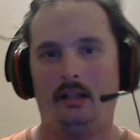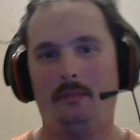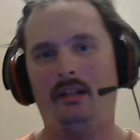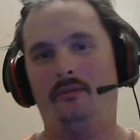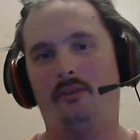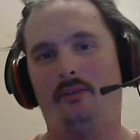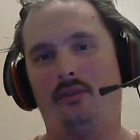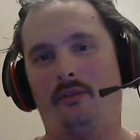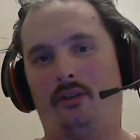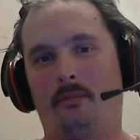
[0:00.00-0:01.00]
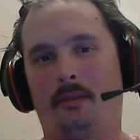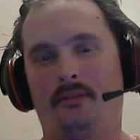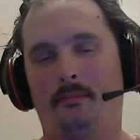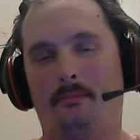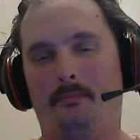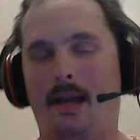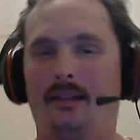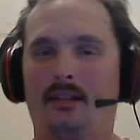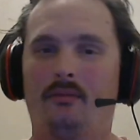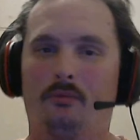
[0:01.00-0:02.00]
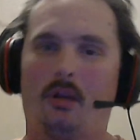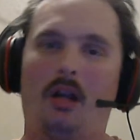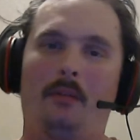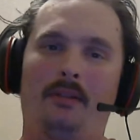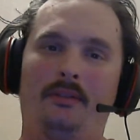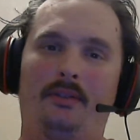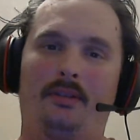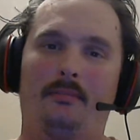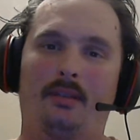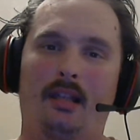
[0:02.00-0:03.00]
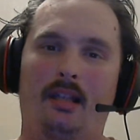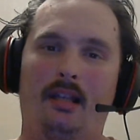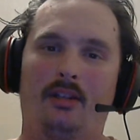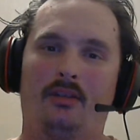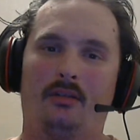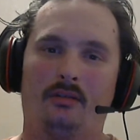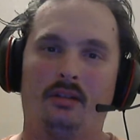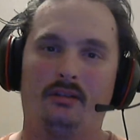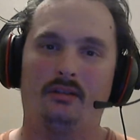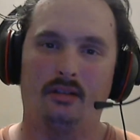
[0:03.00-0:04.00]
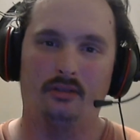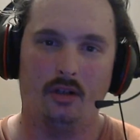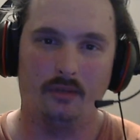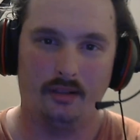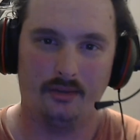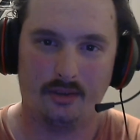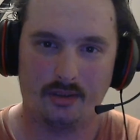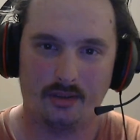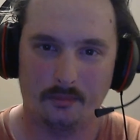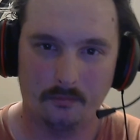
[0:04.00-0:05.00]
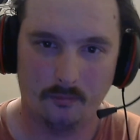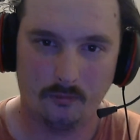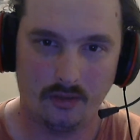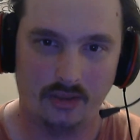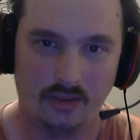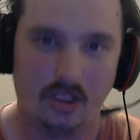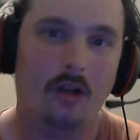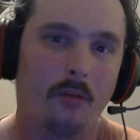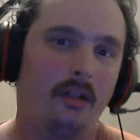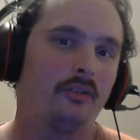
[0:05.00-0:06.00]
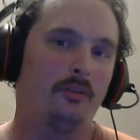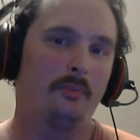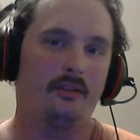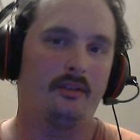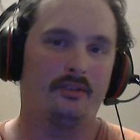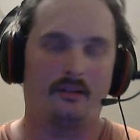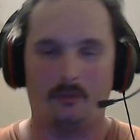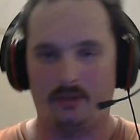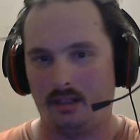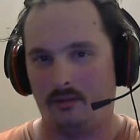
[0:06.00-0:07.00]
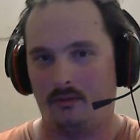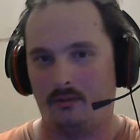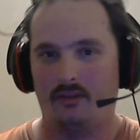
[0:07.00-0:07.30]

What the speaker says: Now, many of you have heard about the Baskin-Robbins / Dunkin' Donuts, where the Taco Bell used to be on South 14th